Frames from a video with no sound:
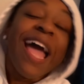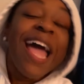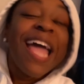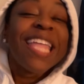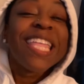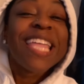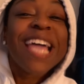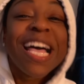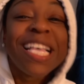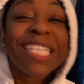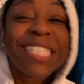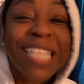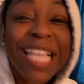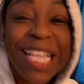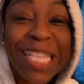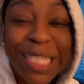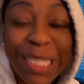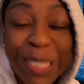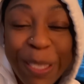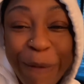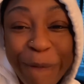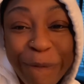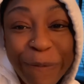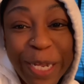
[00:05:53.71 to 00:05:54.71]
Y'all stay
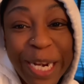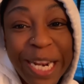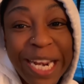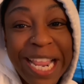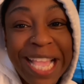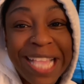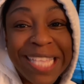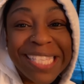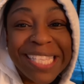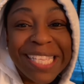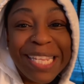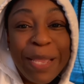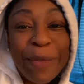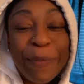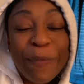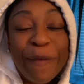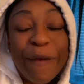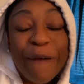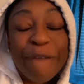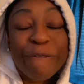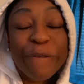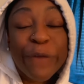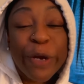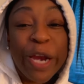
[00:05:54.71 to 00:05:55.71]
tuned for the next clip
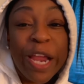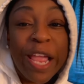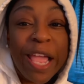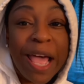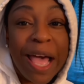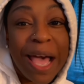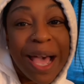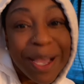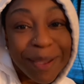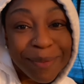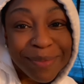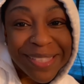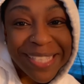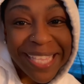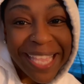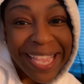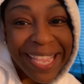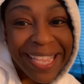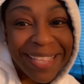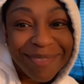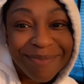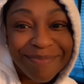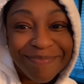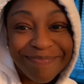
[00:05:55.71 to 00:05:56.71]
for an update.